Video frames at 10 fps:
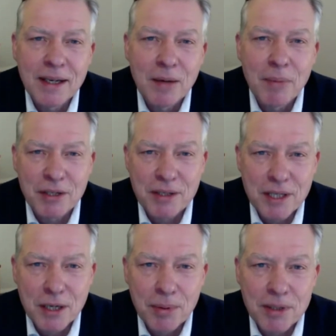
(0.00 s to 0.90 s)
budget
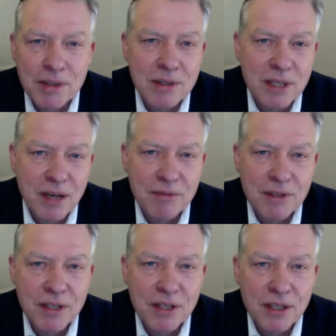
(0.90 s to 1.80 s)
surplus since
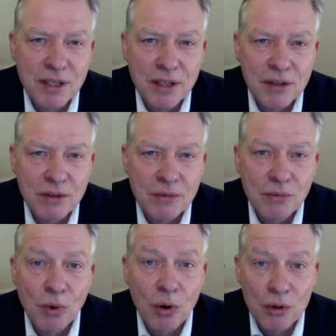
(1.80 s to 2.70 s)
71
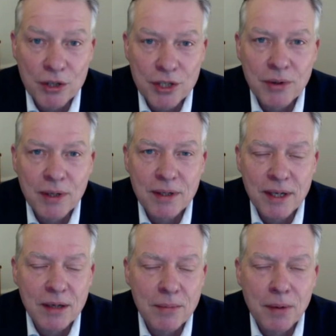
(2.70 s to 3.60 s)
or 2, I think,
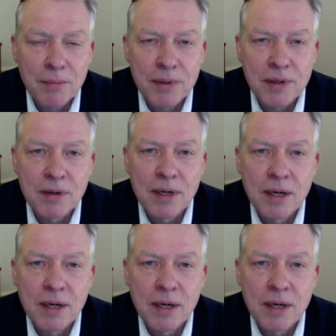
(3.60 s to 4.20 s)
under Pompidou.